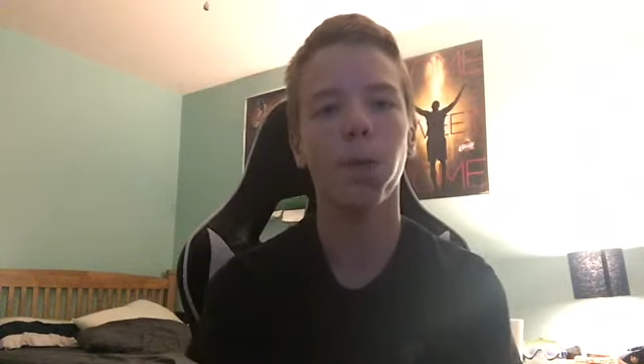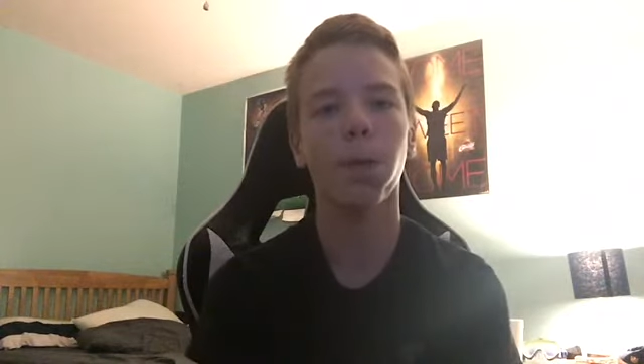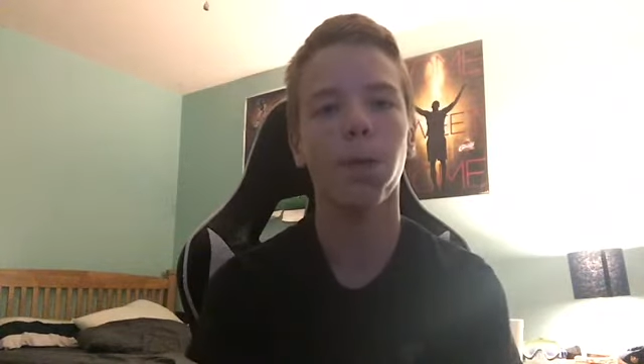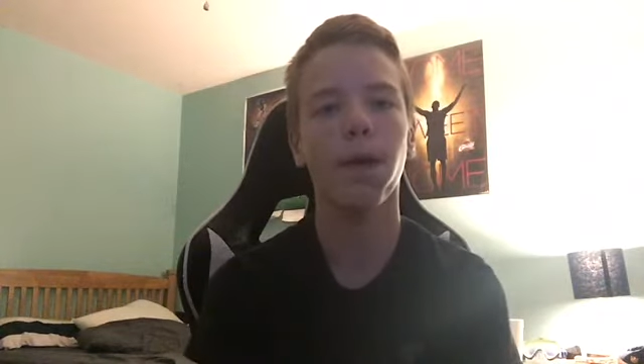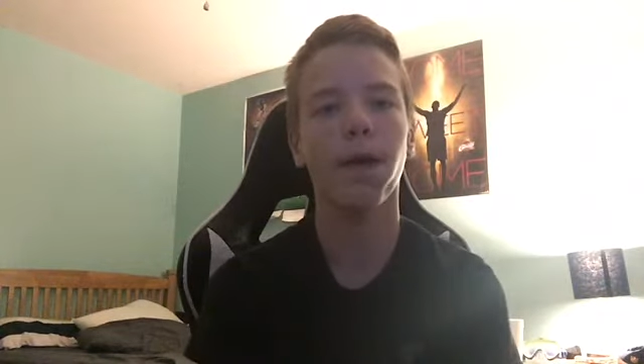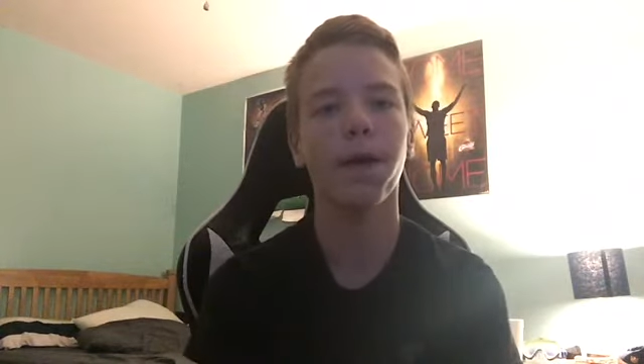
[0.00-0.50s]

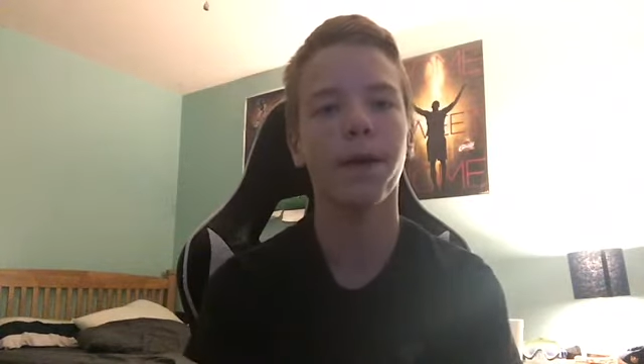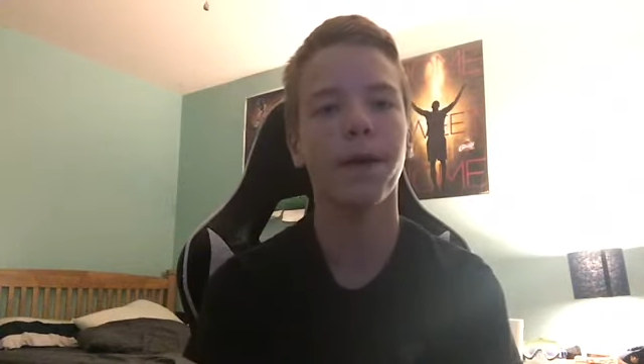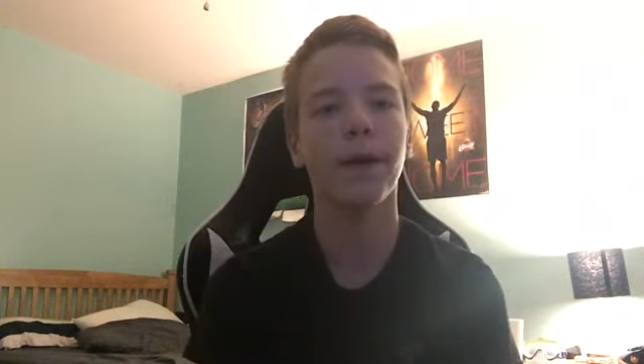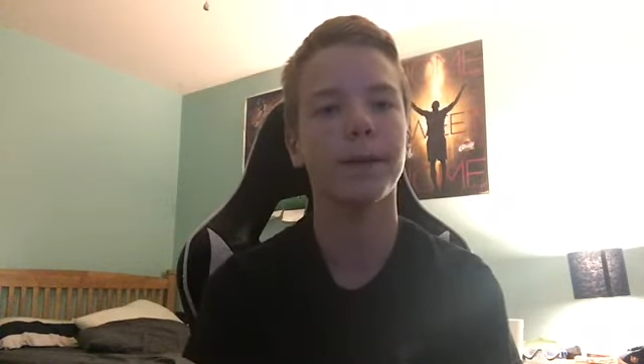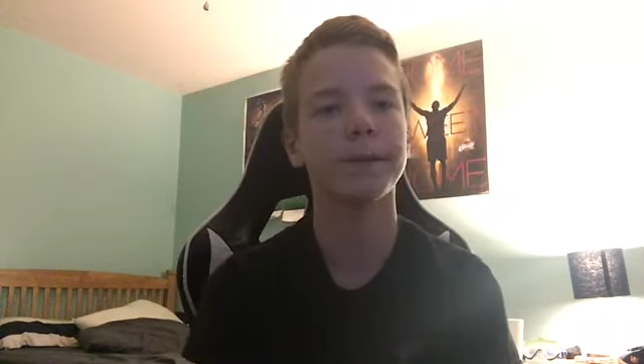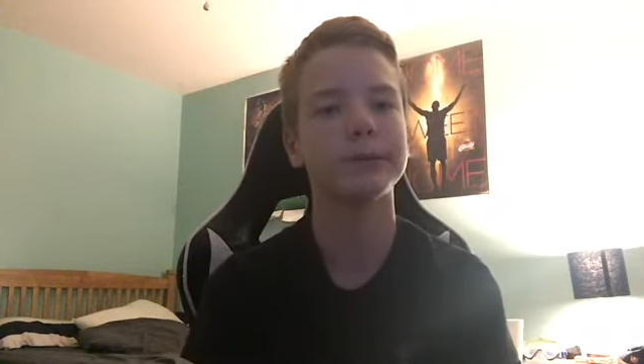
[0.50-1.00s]
but,
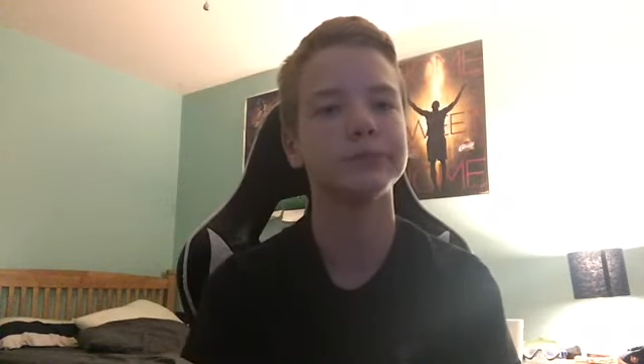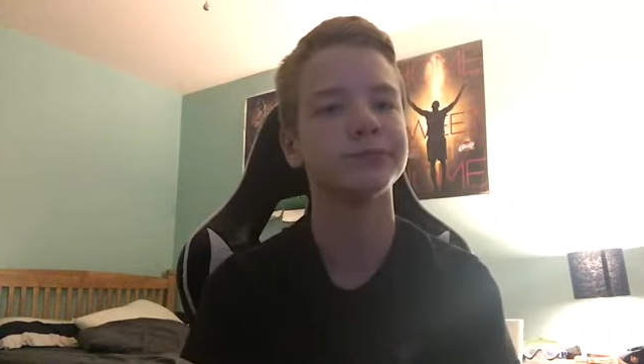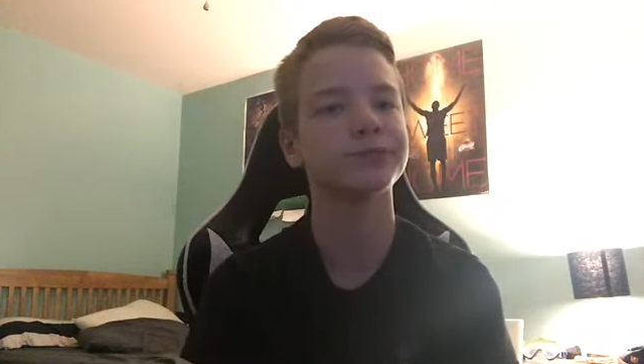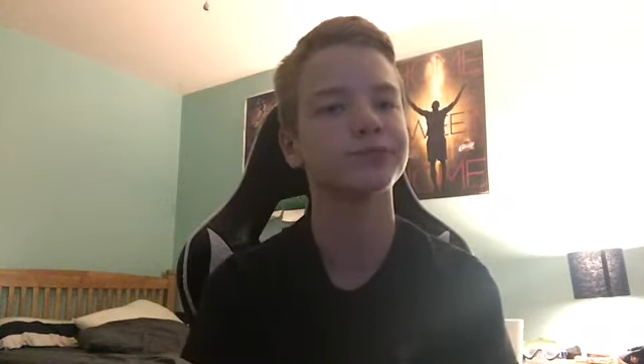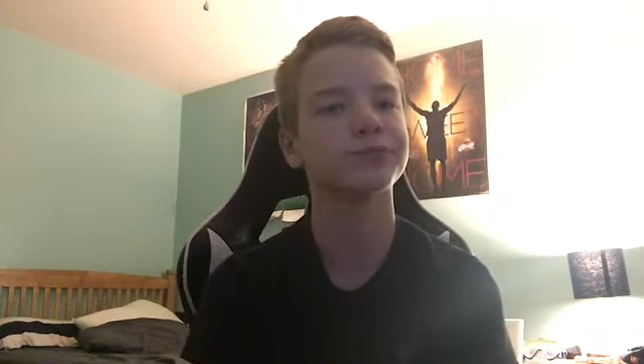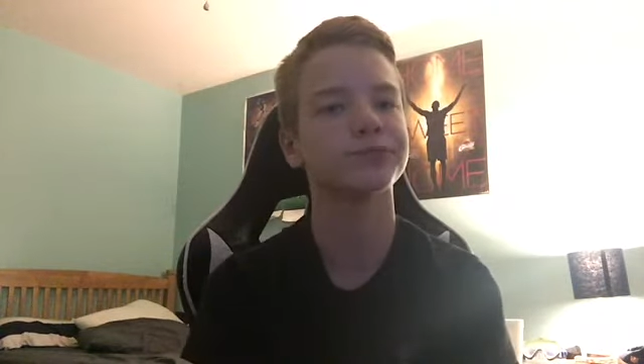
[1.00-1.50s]

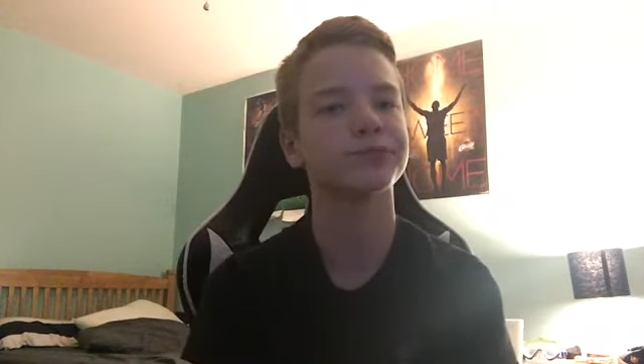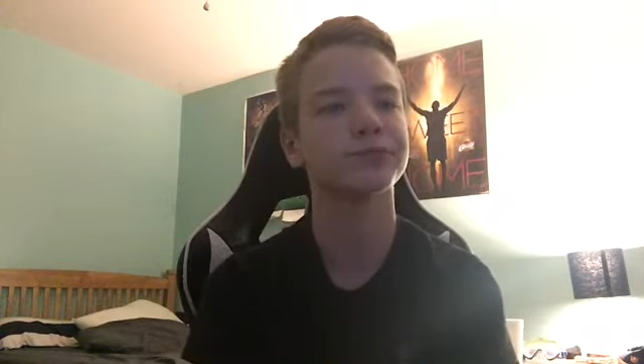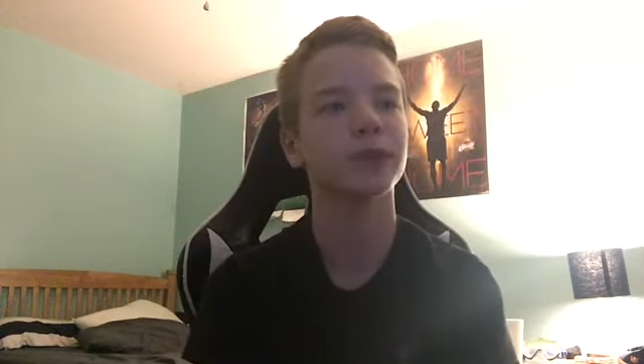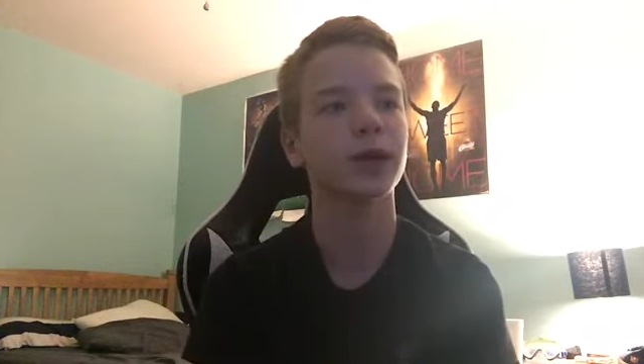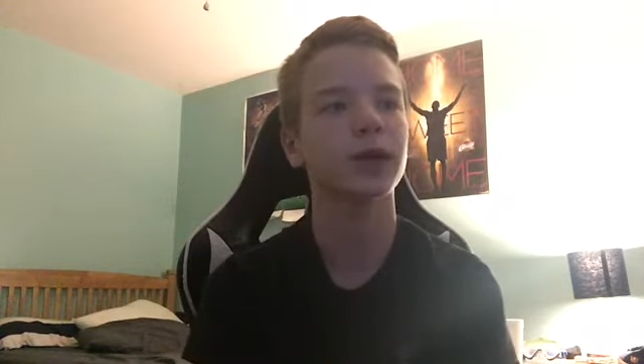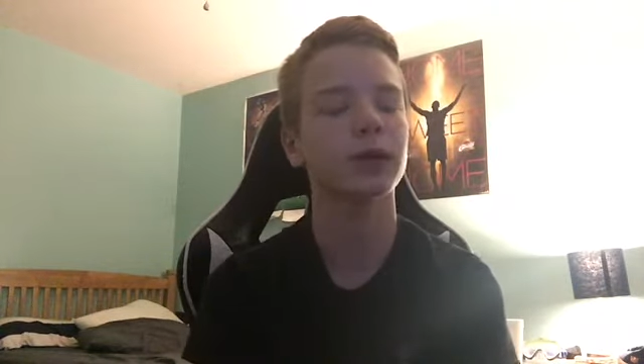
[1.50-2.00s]

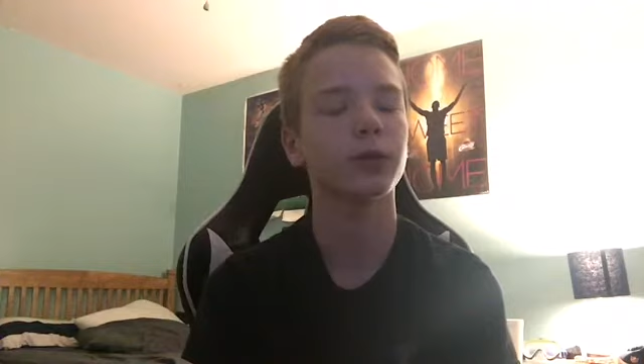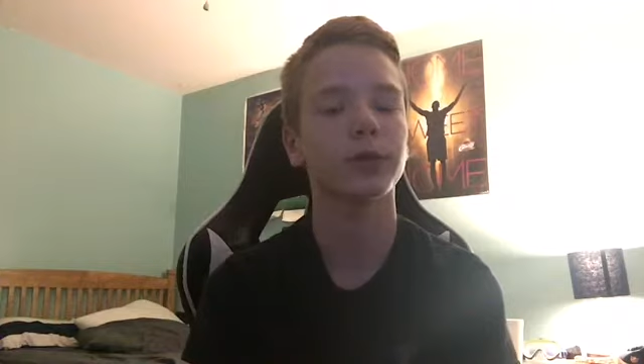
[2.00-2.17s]
the